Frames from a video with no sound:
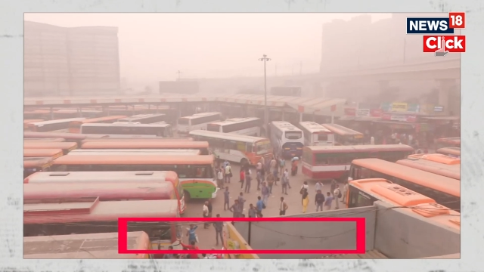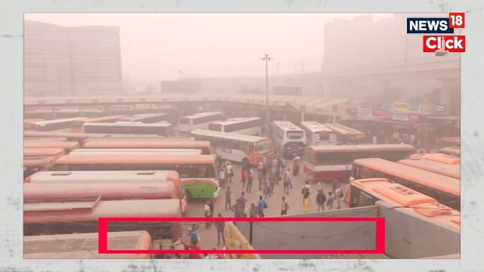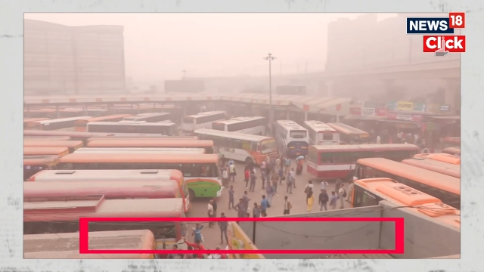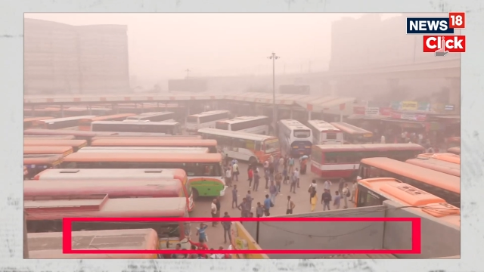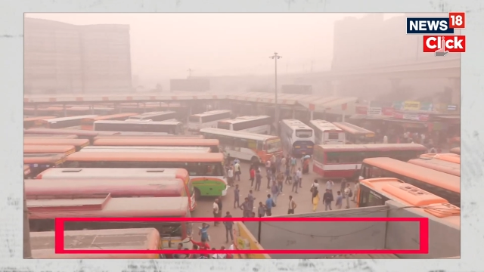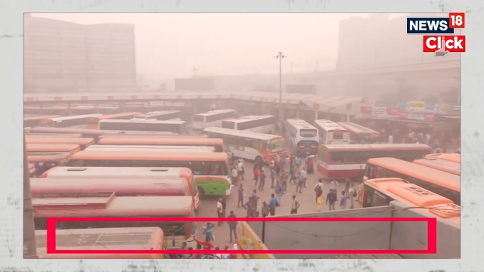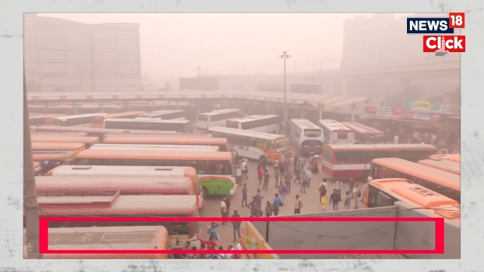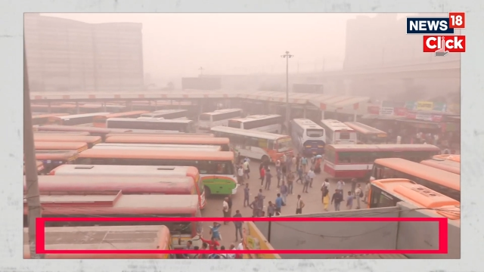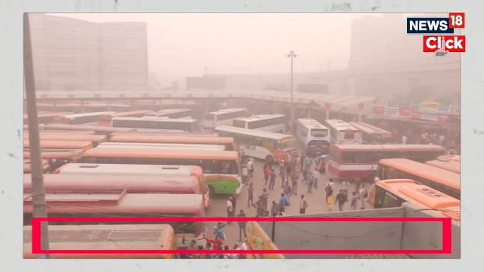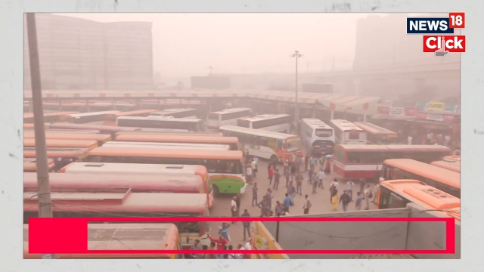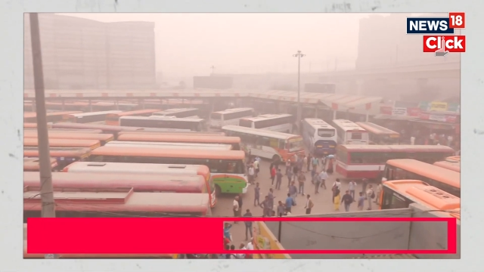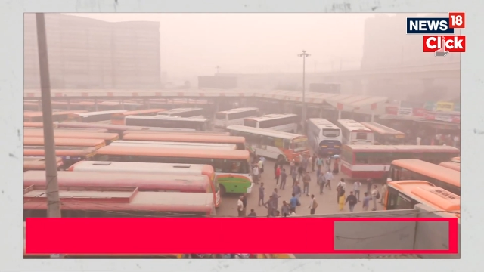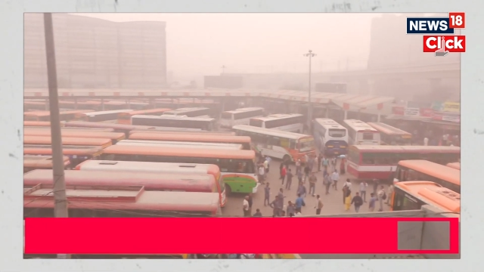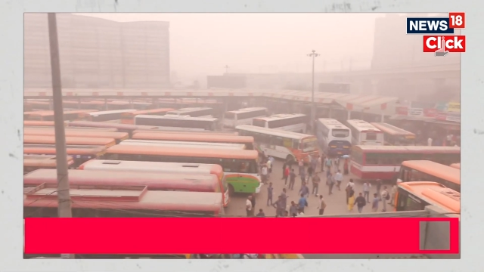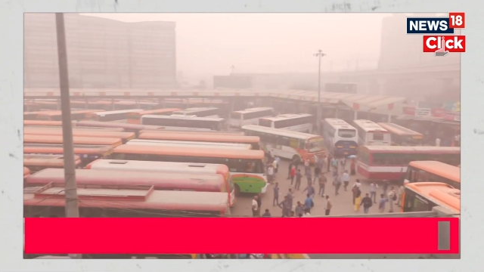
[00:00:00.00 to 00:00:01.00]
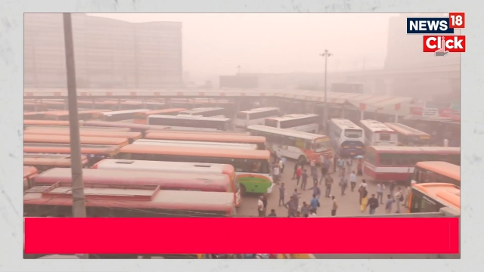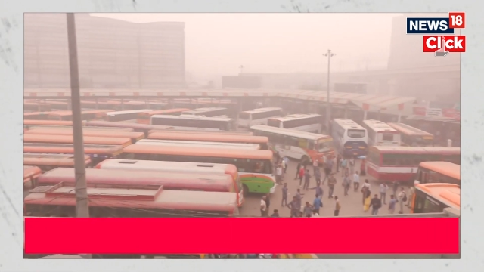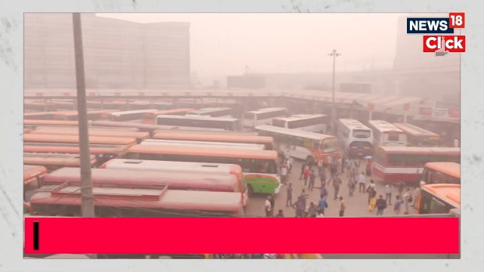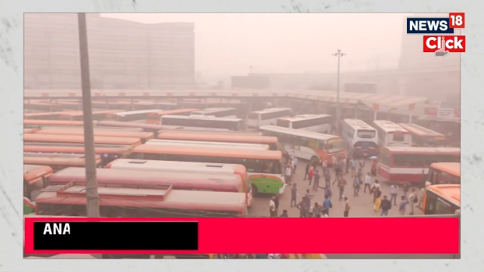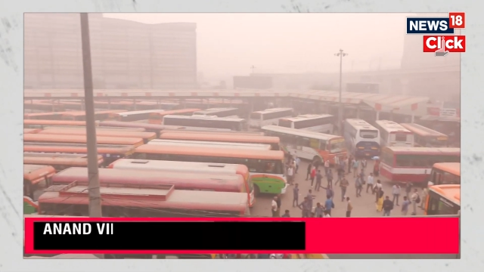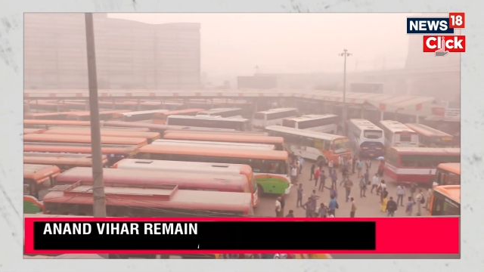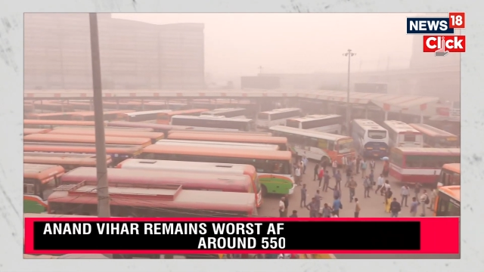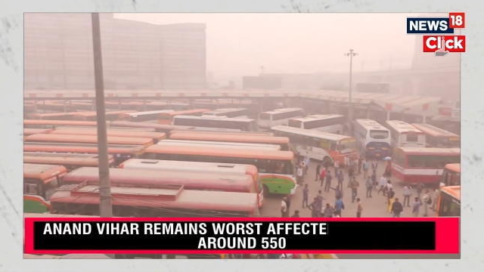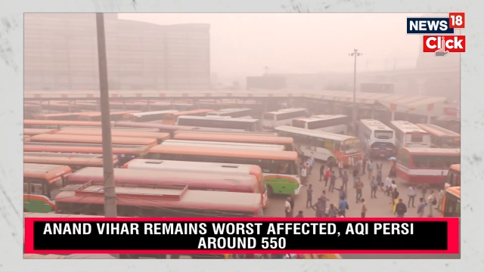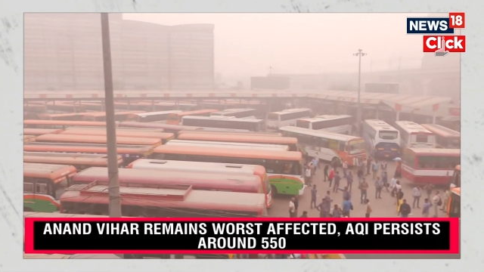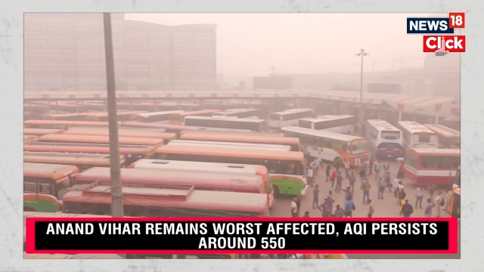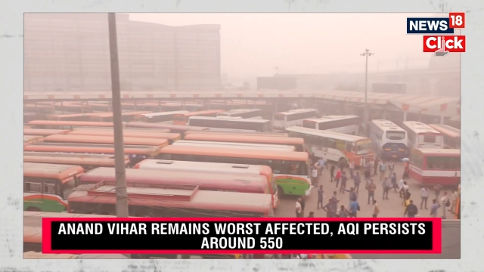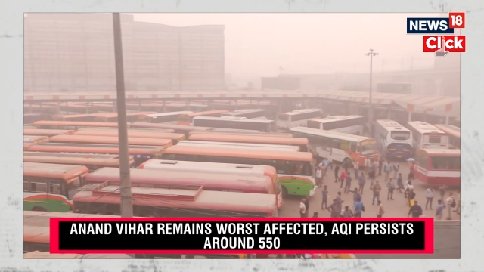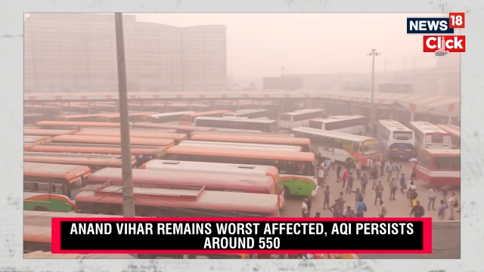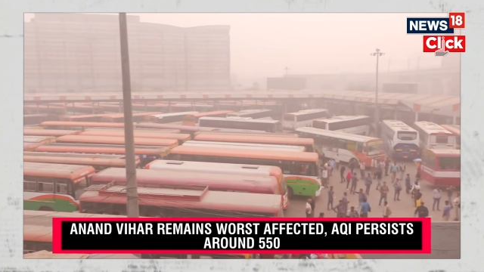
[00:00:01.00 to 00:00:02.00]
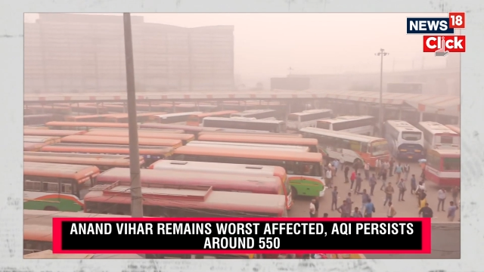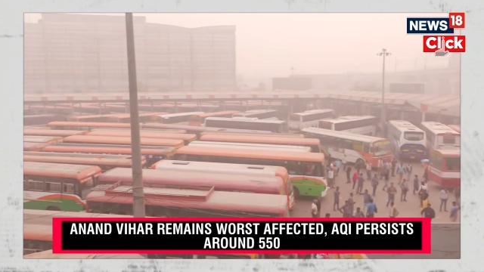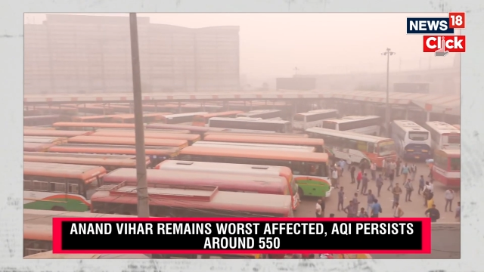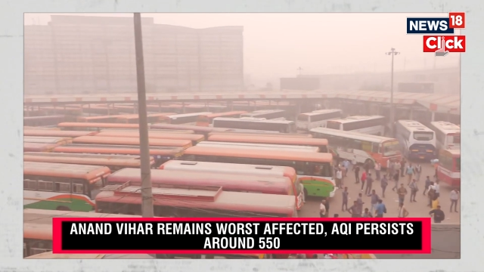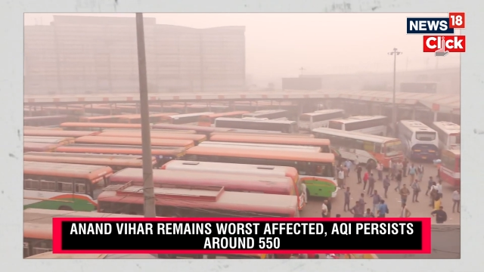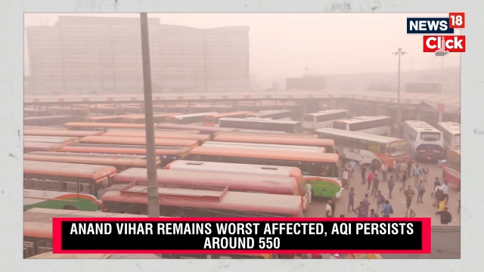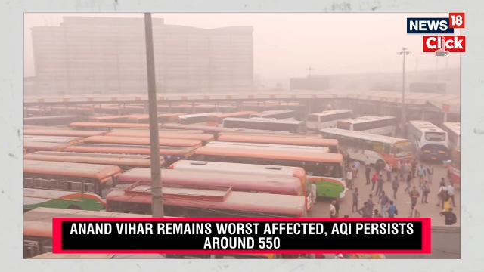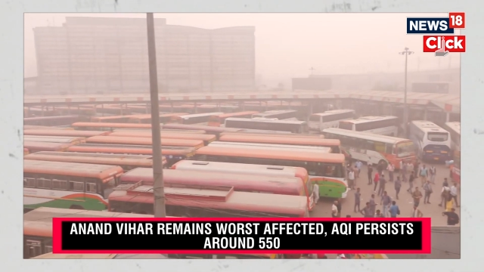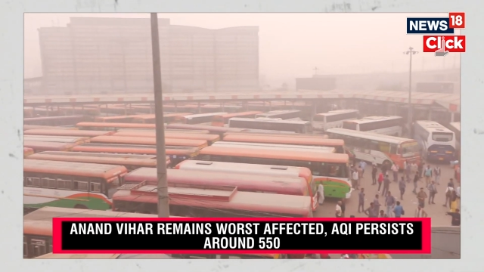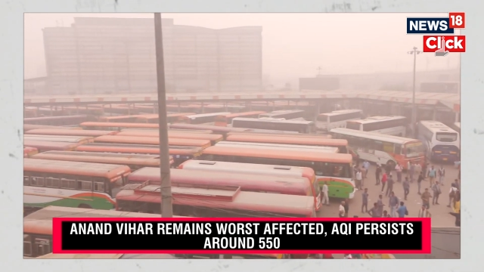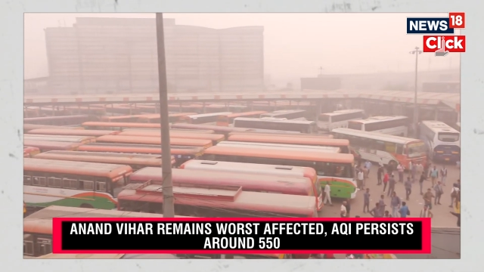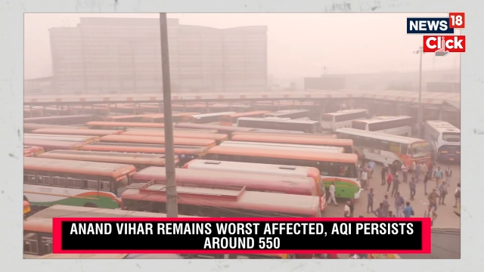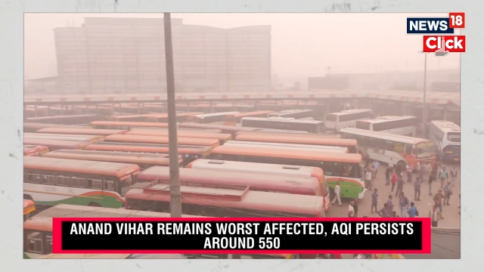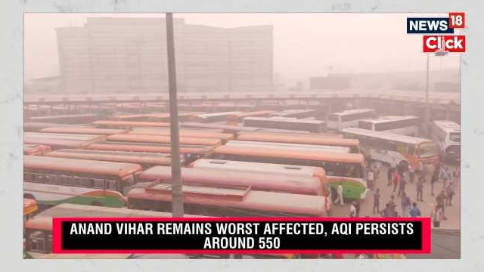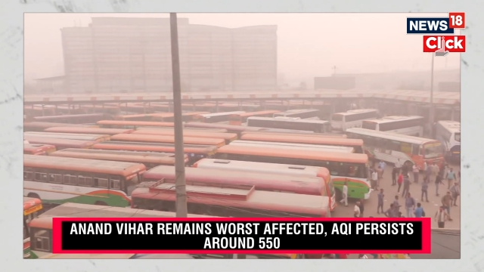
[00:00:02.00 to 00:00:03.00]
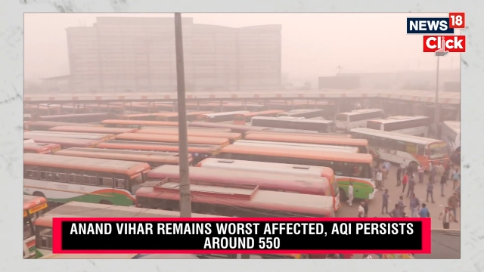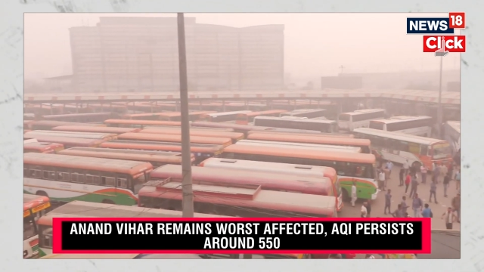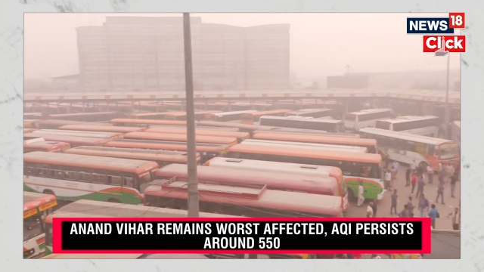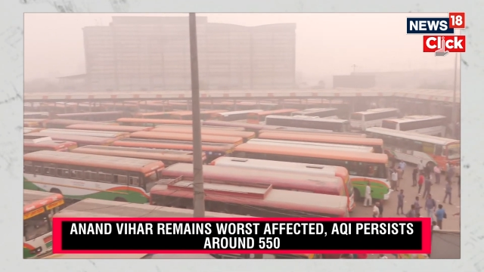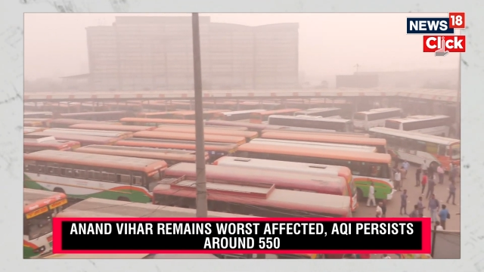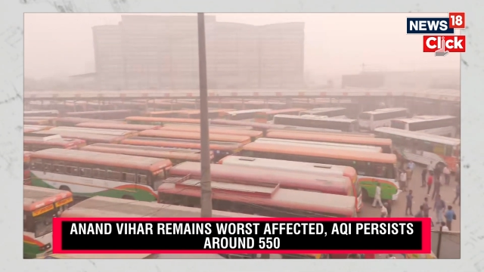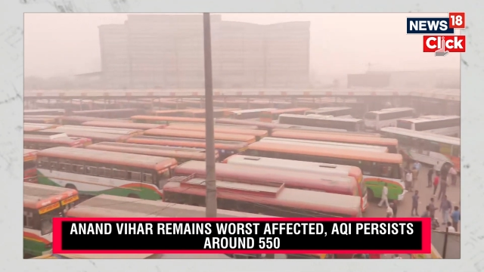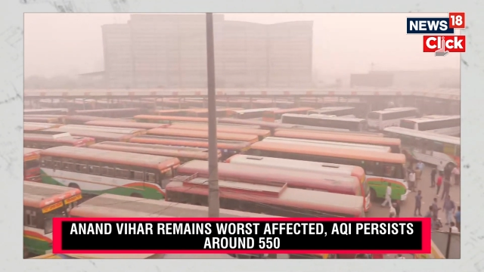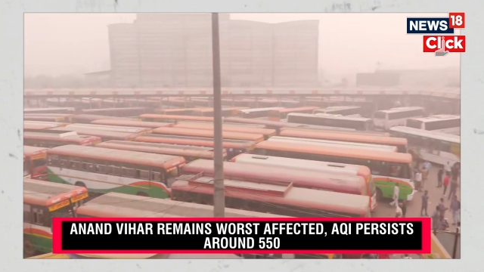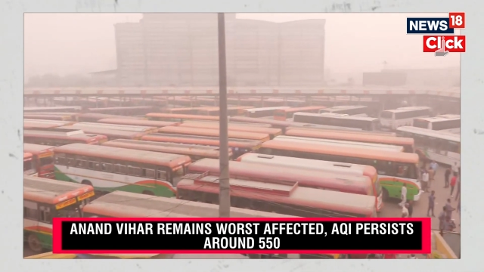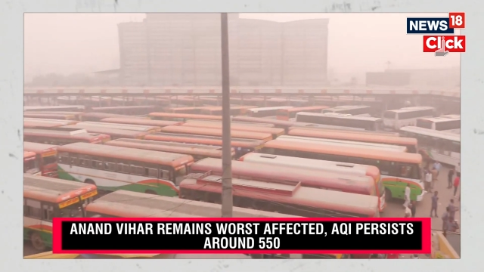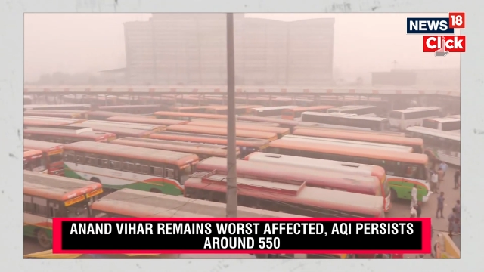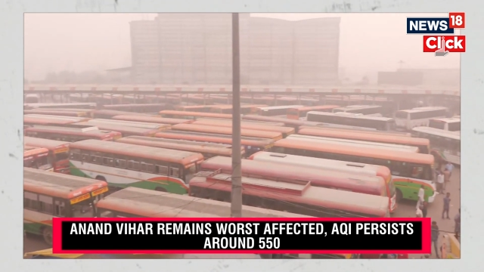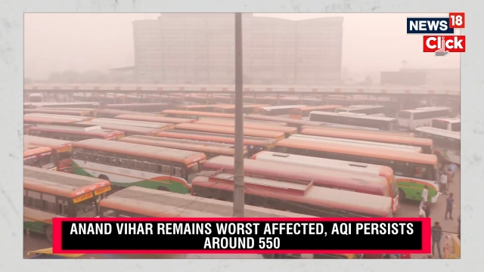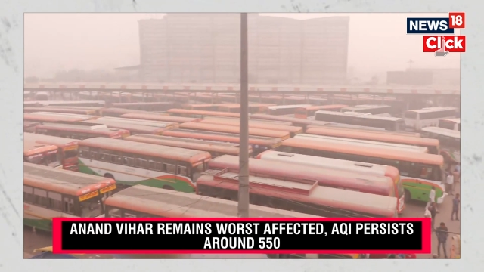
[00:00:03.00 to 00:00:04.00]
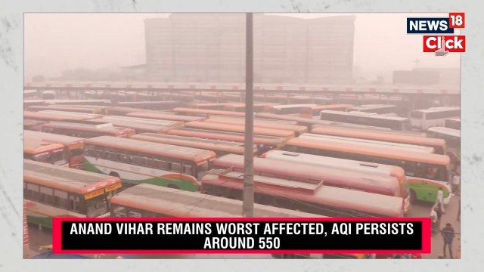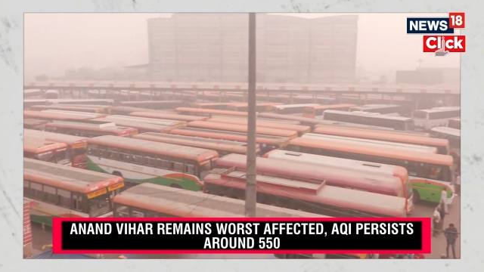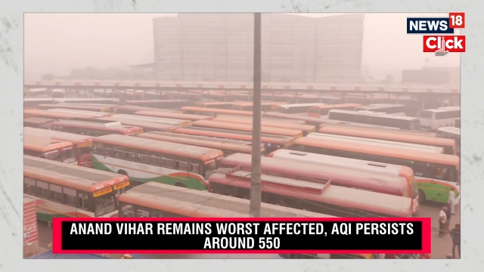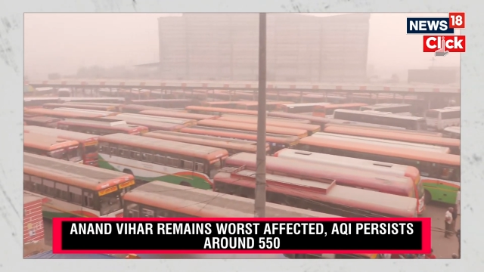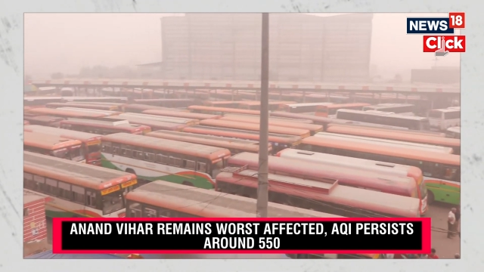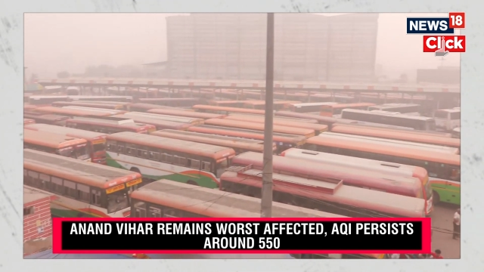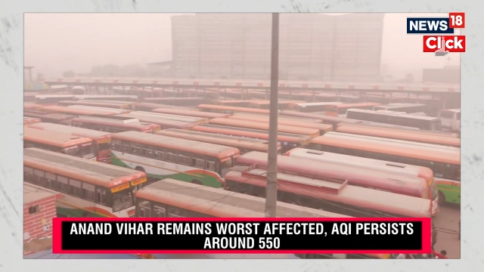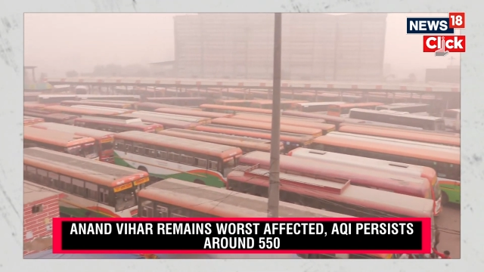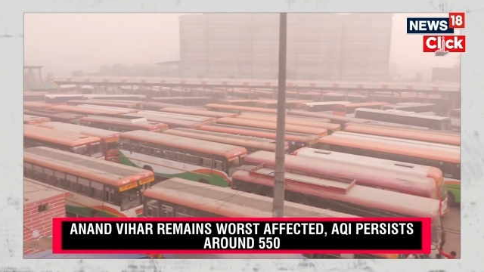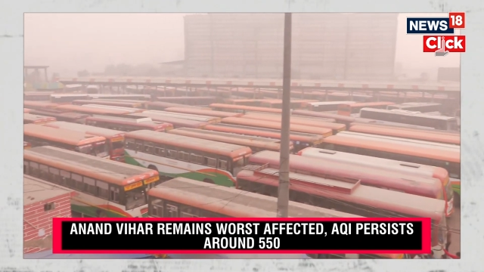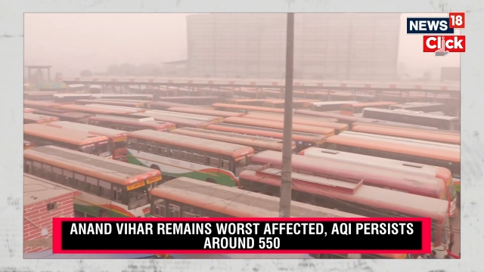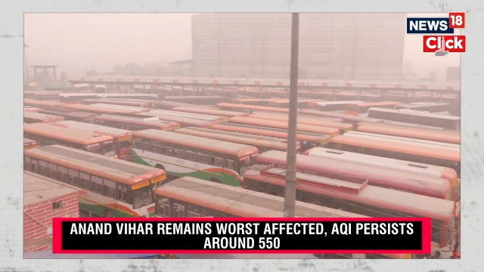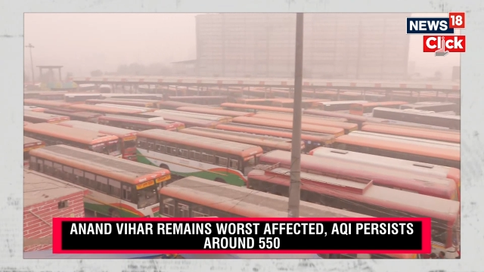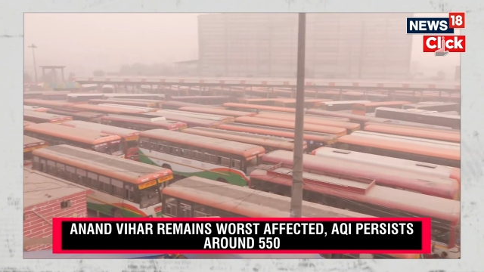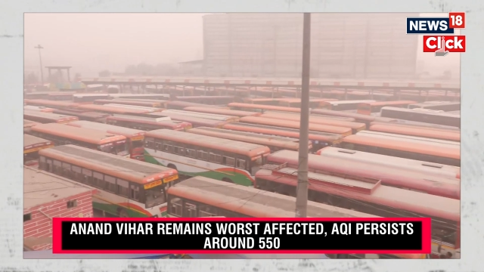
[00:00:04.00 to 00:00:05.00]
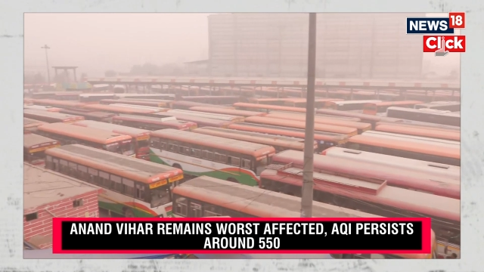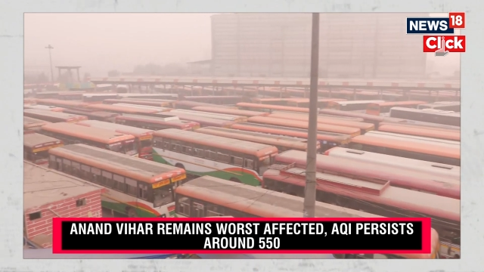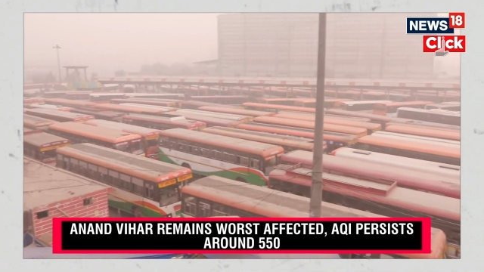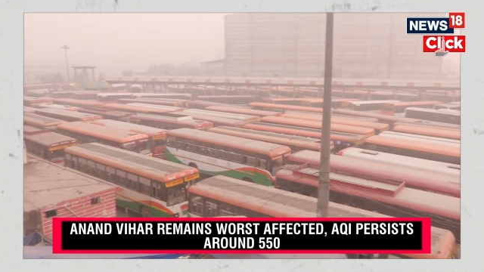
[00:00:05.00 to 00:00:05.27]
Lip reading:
(no speaker visible)